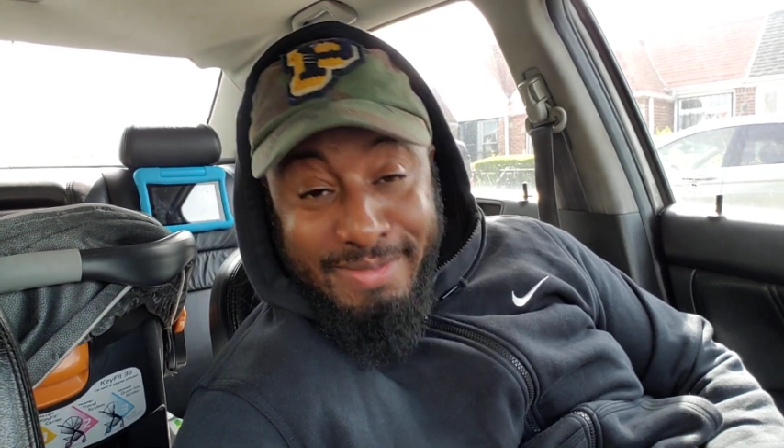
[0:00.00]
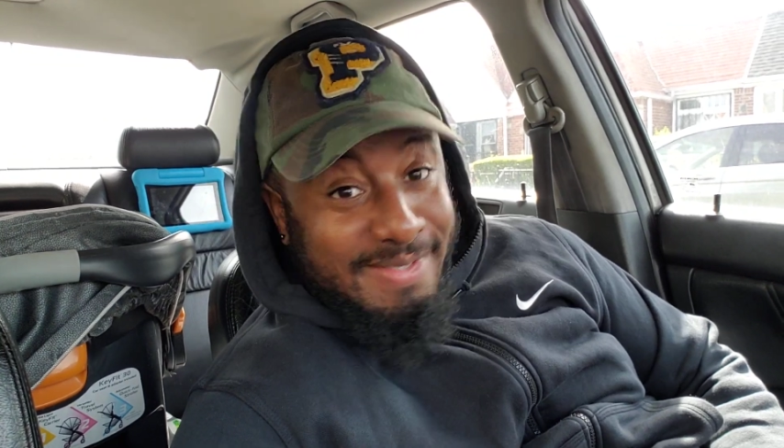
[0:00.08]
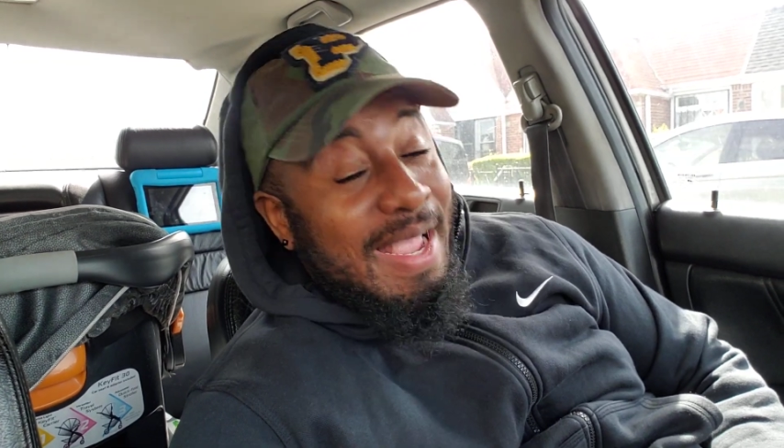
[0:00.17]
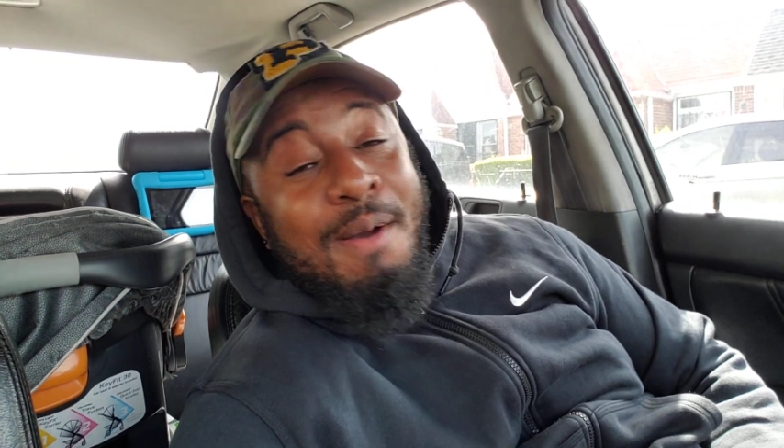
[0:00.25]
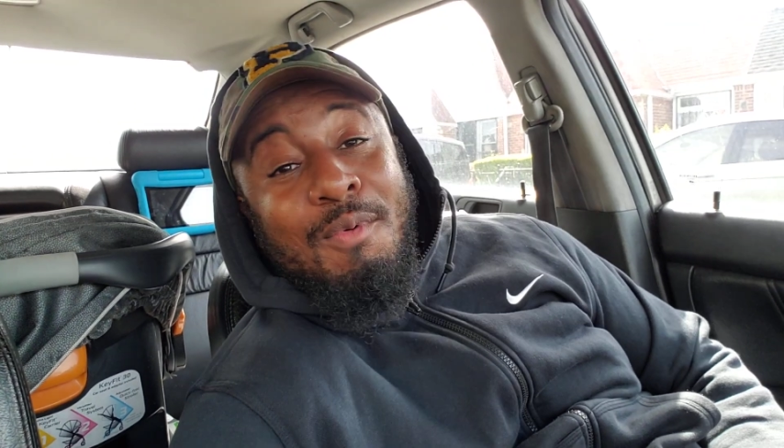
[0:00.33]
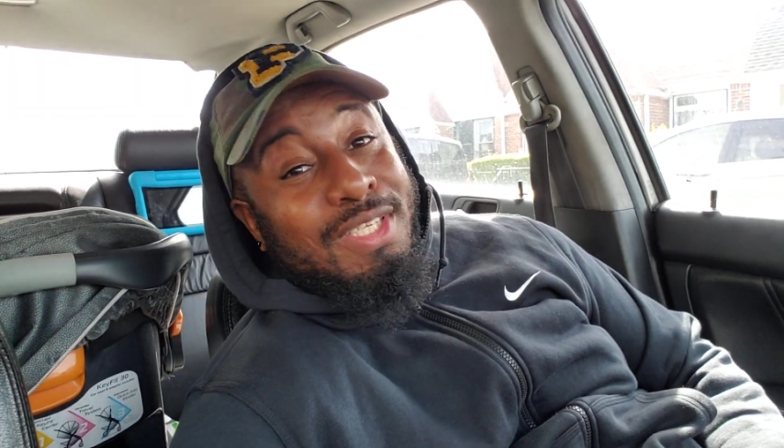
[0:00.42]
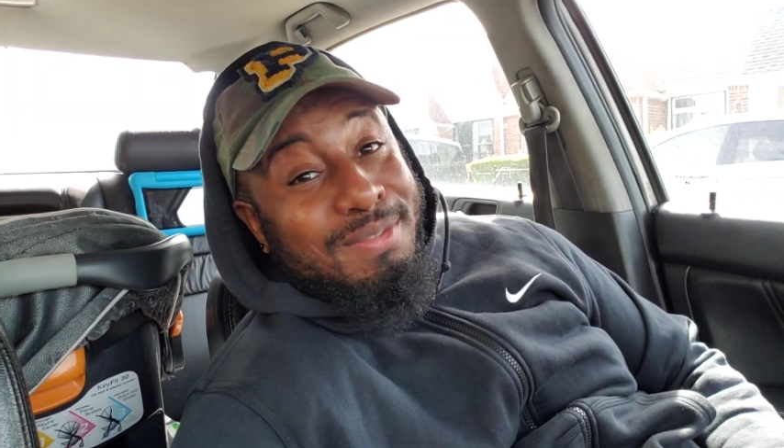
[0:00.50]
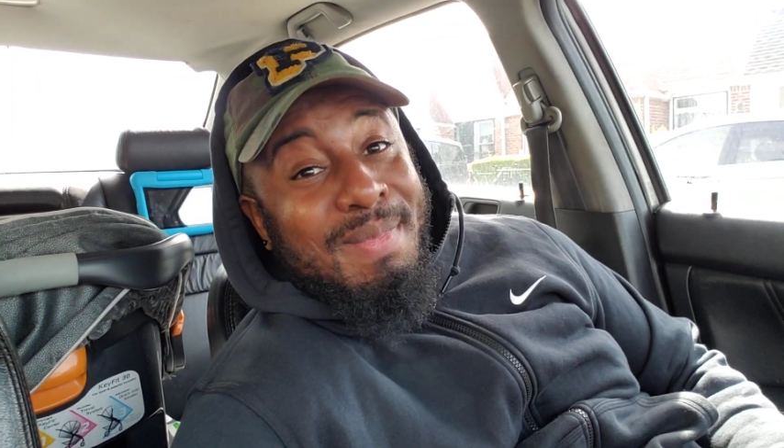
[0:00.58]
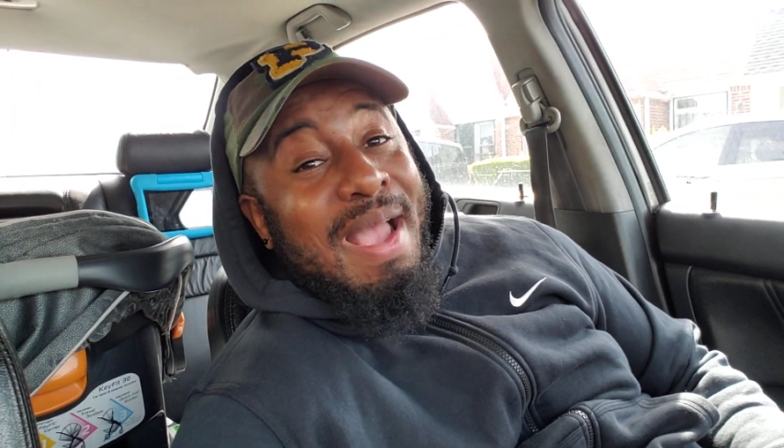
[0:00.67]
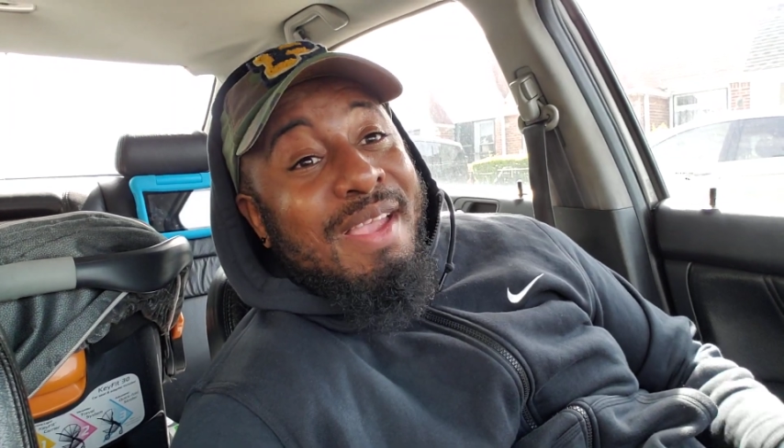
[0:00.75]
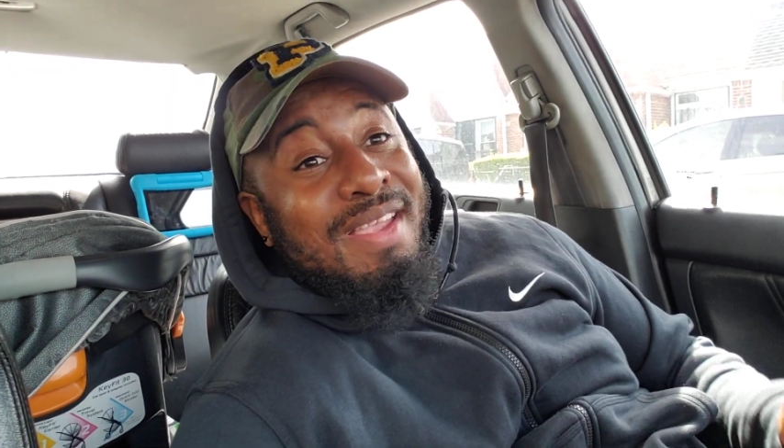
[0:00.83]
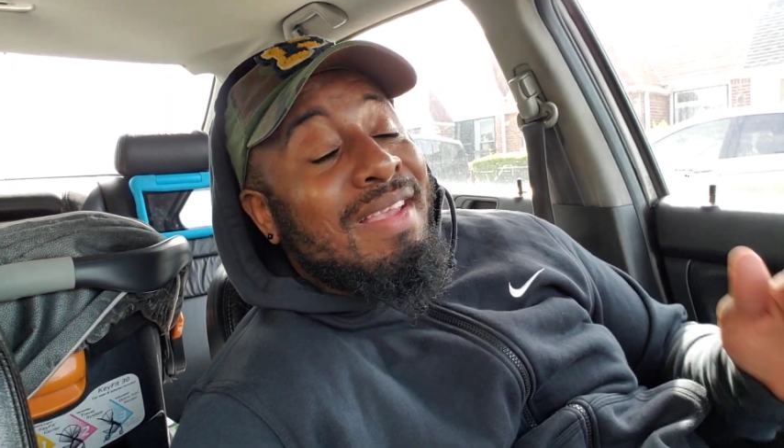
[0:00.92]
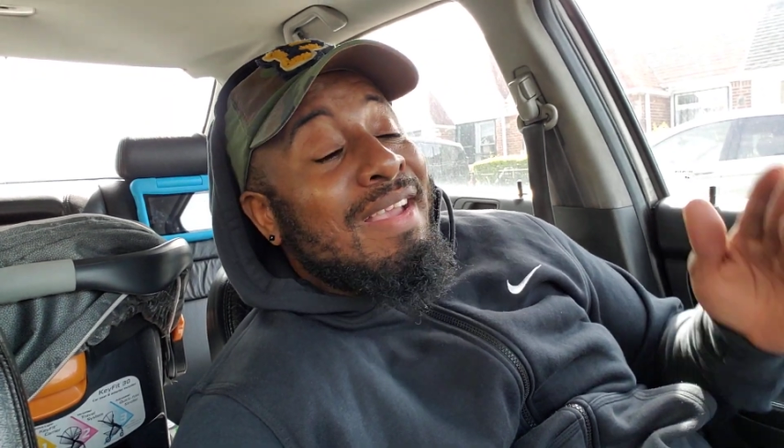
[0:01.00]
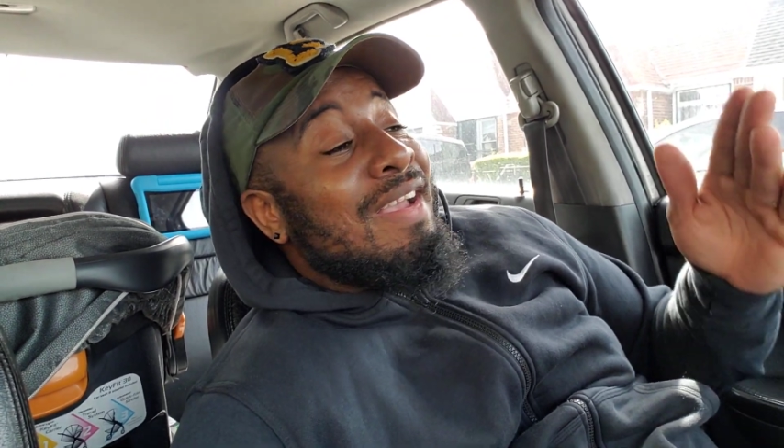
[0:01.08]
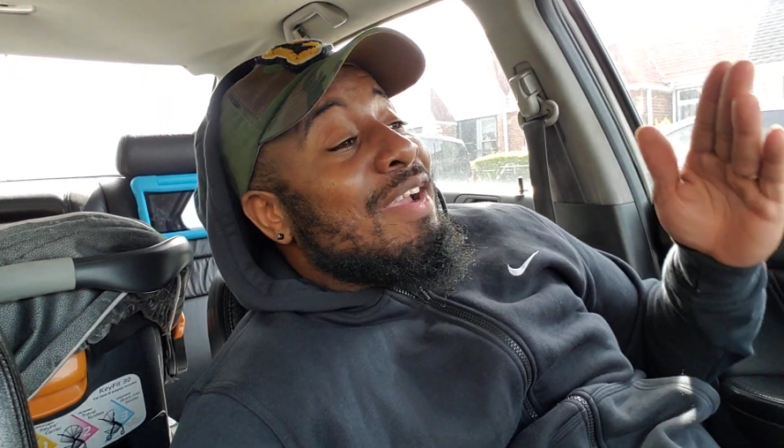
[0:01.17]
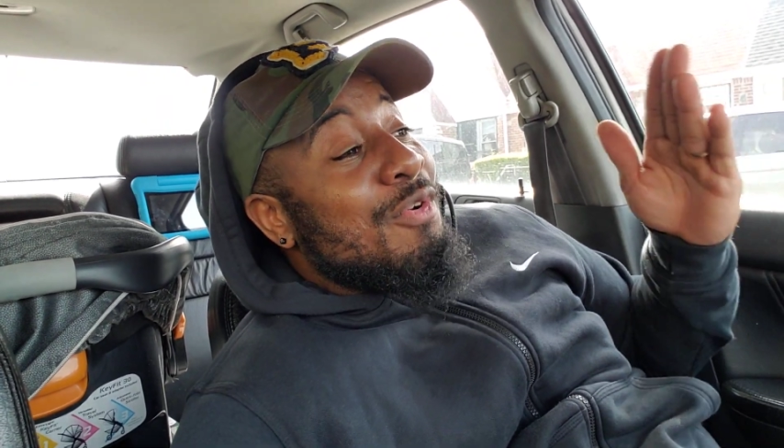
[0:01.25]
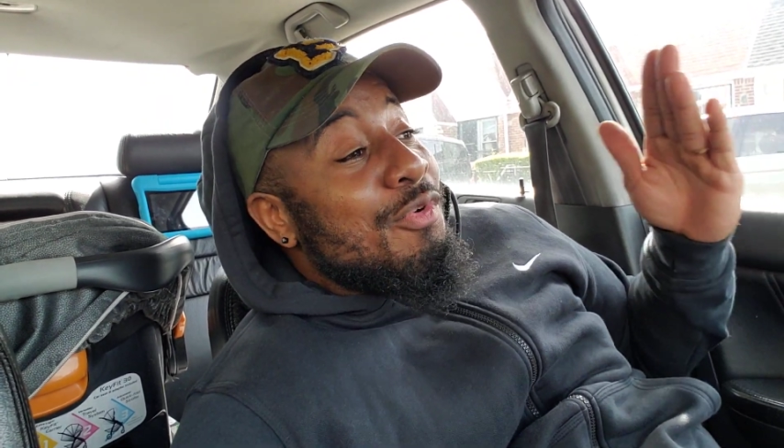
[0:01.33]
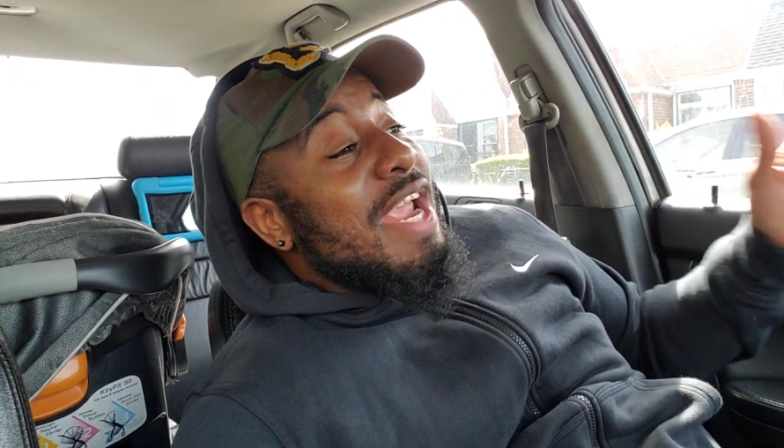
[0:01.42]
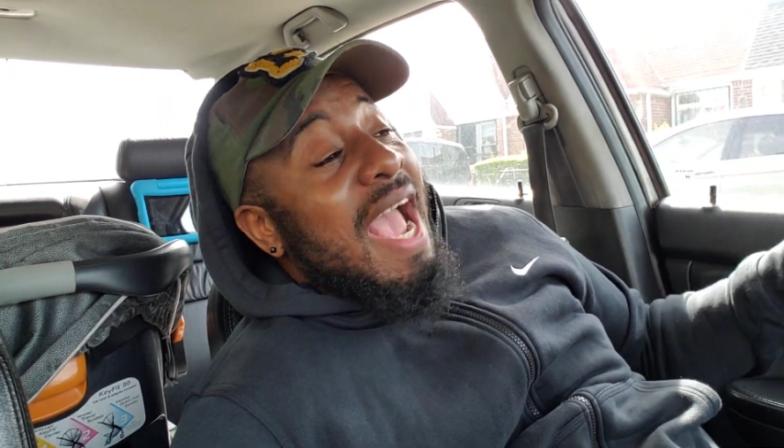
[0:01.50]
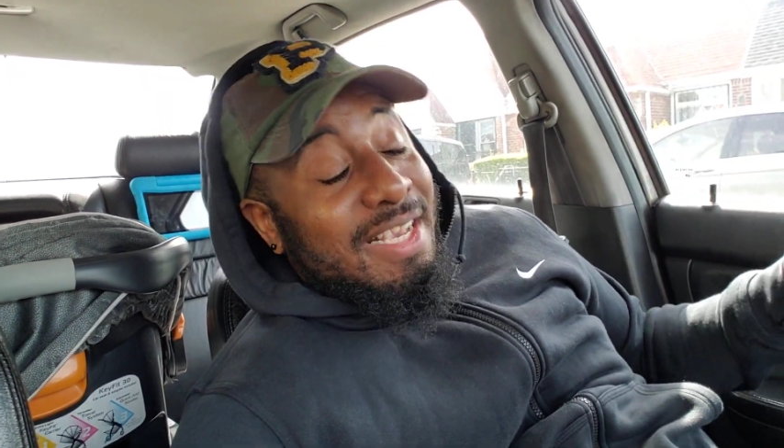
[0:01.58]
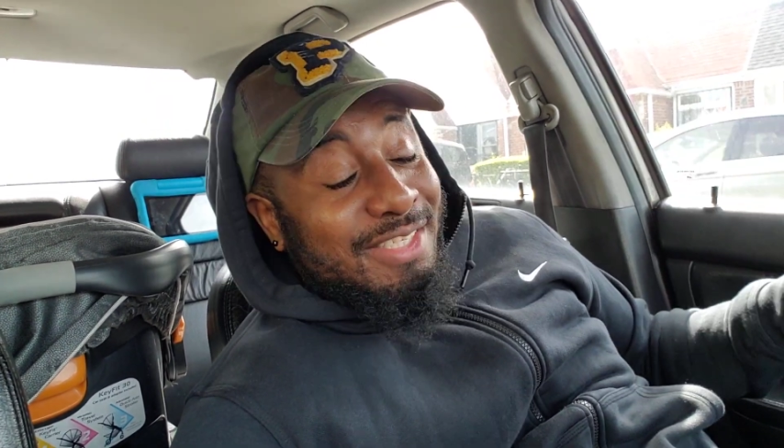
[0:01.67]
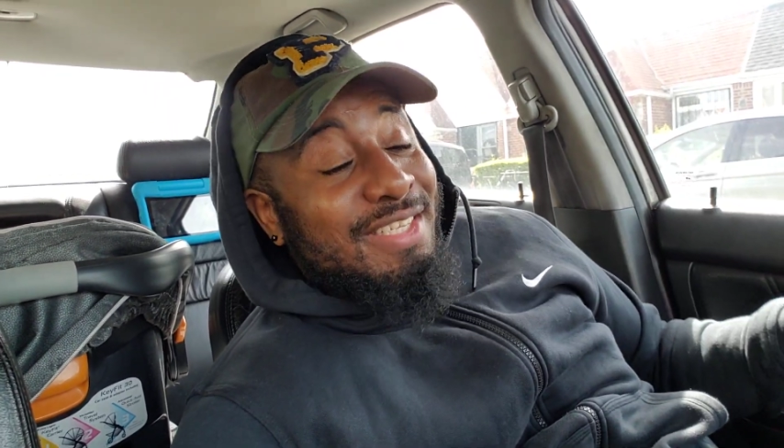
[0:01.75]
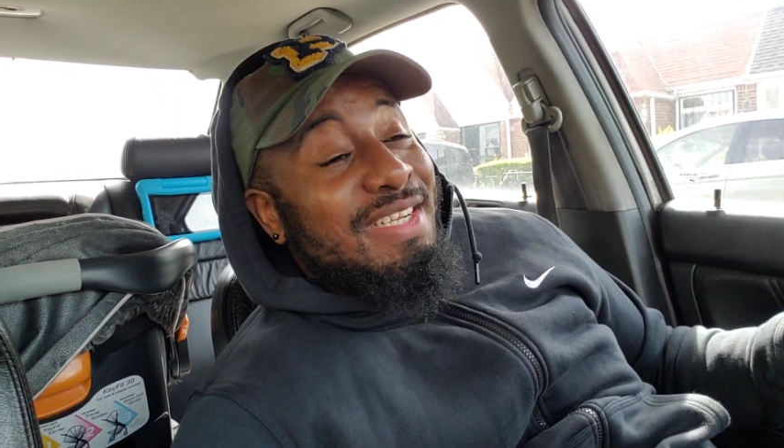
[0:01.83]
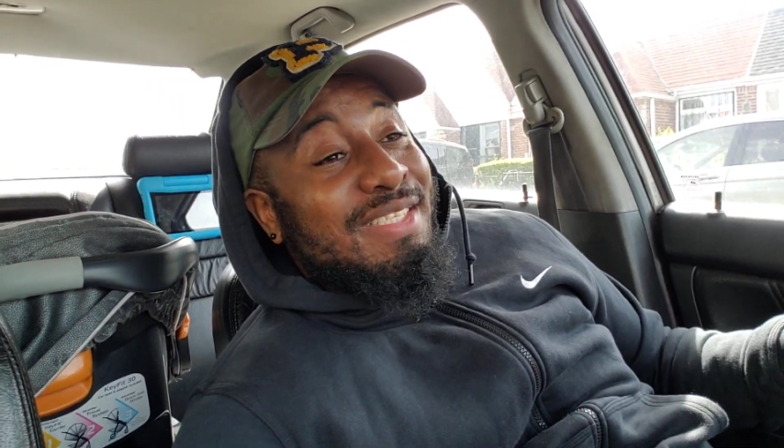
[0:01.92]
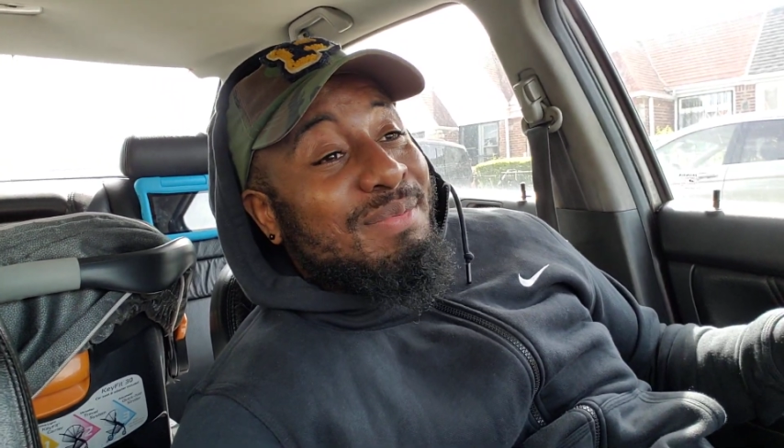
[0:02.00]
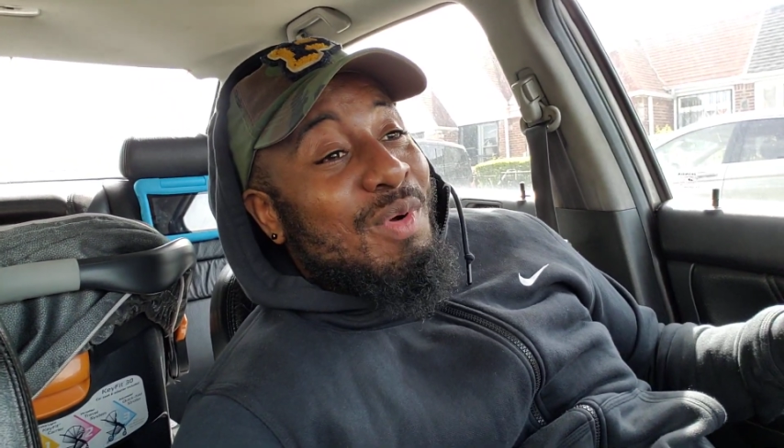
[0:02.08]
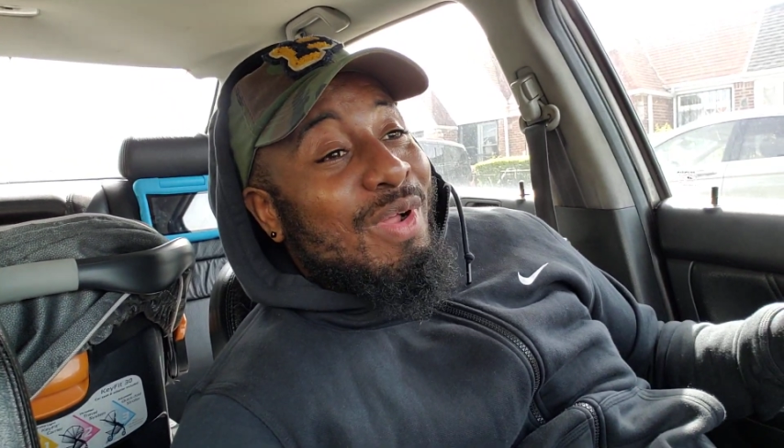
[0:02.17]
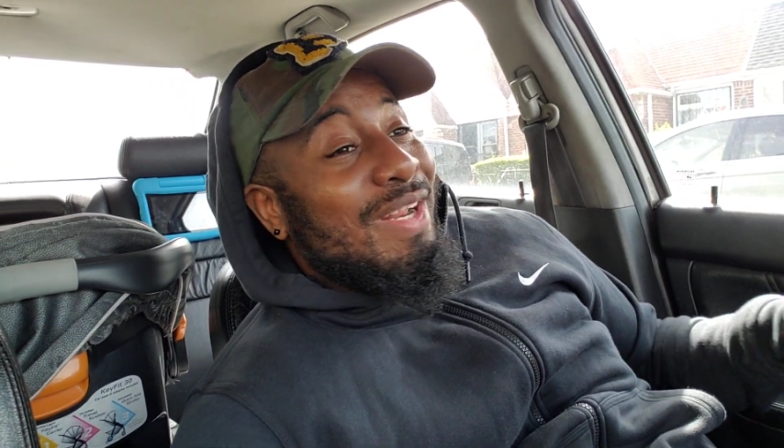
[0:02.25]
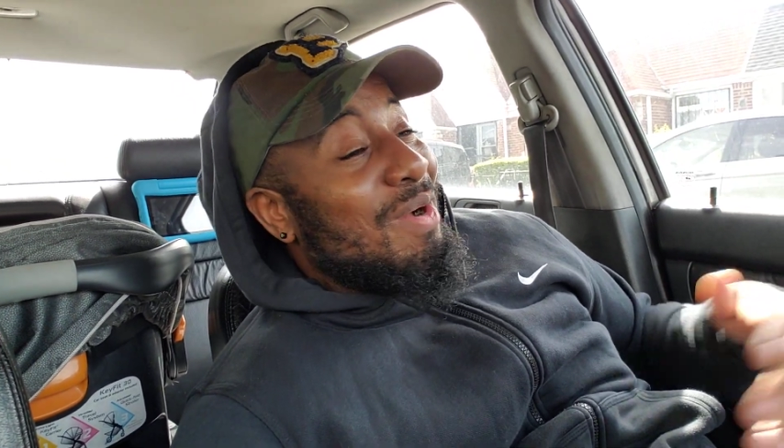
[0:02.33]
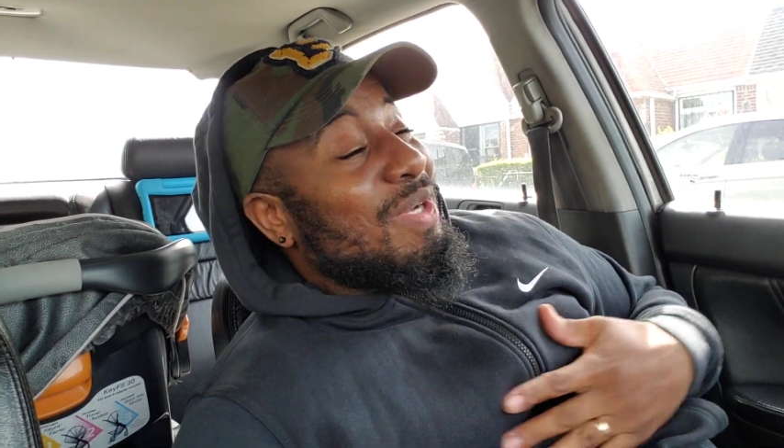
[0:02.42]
that was my reaction this morning.